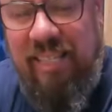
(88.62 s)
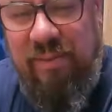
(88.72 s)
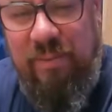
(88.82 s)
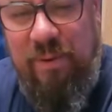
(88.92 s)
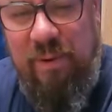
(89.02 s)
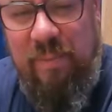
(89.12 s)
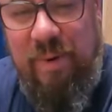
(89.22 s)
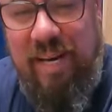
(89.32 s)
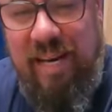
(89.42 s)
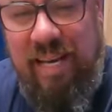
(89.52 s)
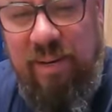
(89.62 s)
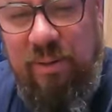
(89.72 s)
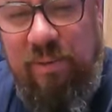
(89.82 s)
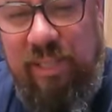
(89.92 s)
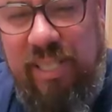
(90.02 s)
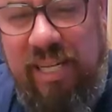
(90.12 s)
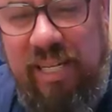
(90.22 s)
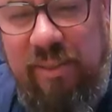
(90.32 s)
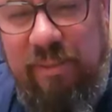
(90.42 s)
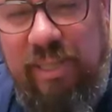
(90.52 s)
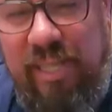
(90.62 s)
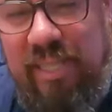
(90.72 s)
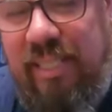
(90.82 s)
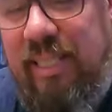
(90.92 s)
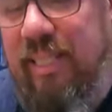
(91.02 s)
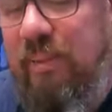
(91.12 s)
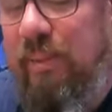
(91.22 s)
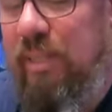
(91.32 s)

this is for my goldfish tank upstairs. I just